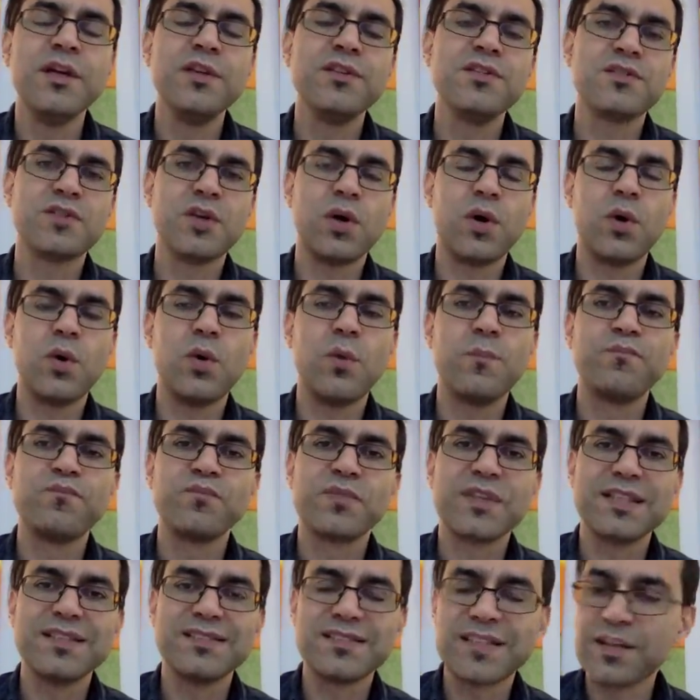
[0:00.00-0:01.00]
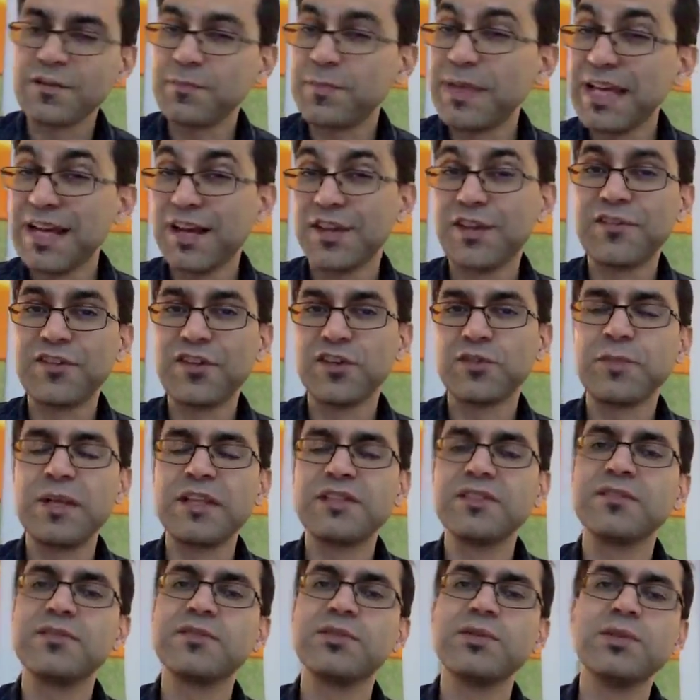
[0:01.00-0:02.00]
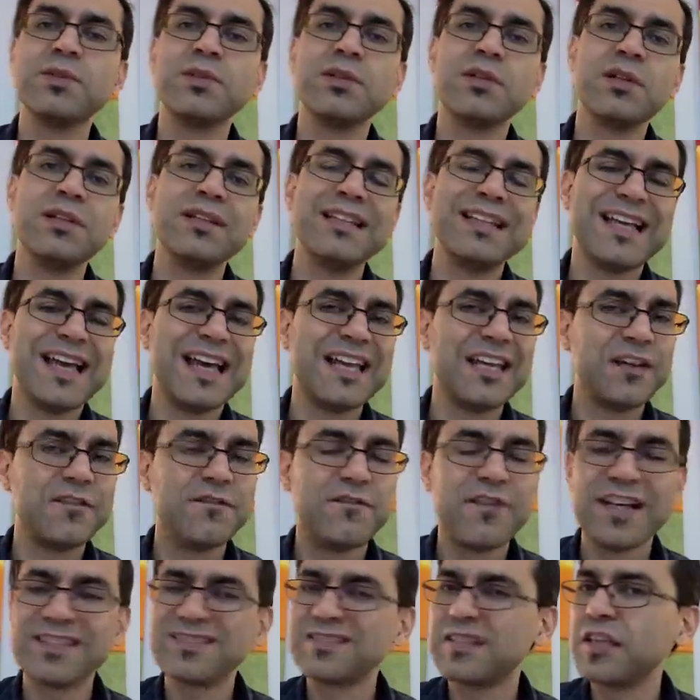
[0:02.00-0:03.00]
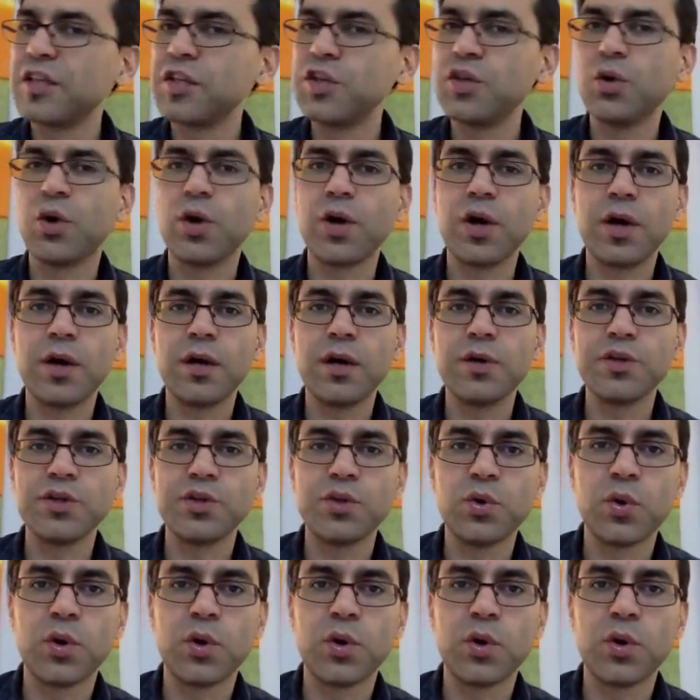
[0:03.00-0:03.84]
So instead of being on the first place of Google and investing your